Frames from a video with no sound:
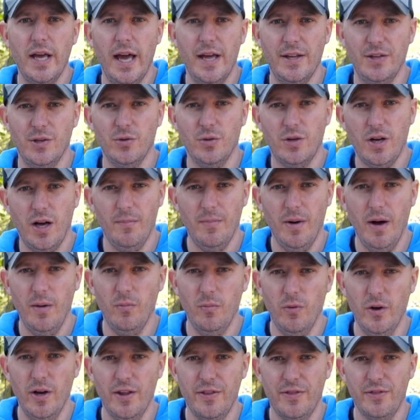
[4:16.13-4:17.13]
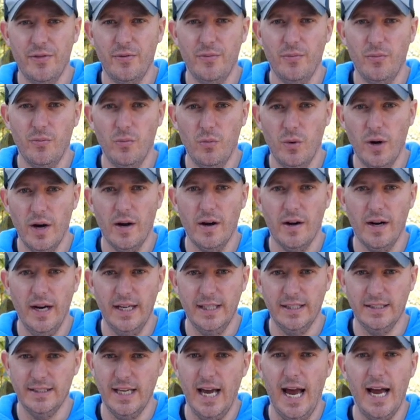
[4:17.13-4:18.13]
and you'll come up with where
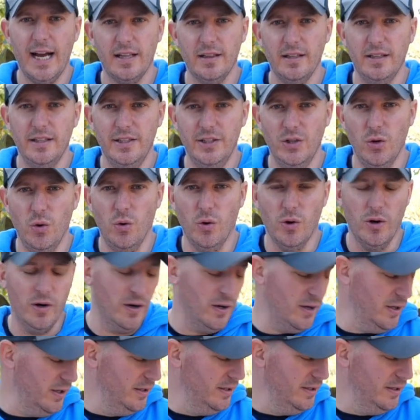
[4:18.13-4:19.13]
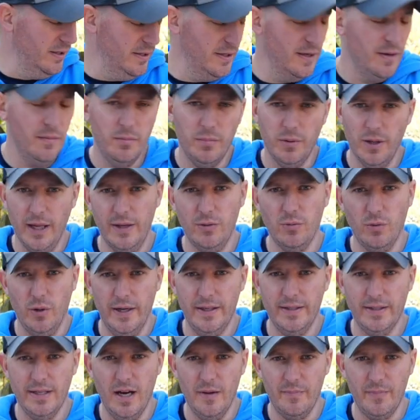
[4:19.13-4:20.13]
exactly your blade will
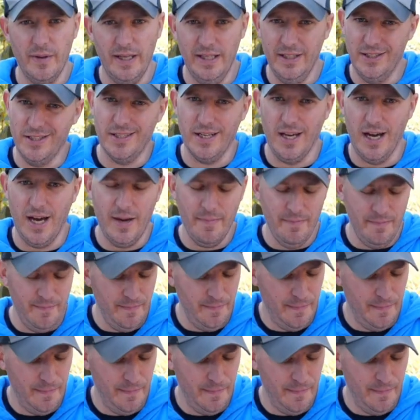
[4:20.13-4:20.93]
end up each time.